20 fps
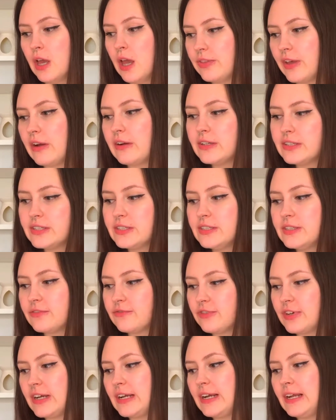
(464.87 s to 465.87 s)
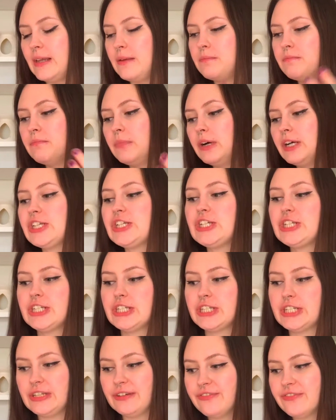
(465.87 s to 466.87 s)
There isn't really much
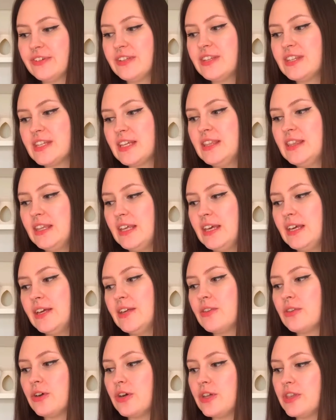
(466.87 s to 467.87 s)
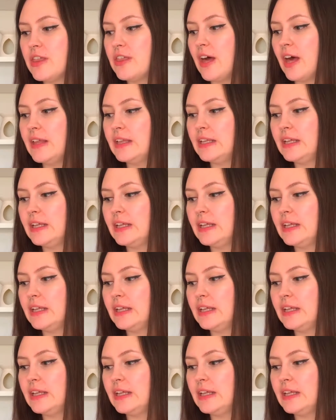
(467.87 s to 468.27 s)
difference in these other than,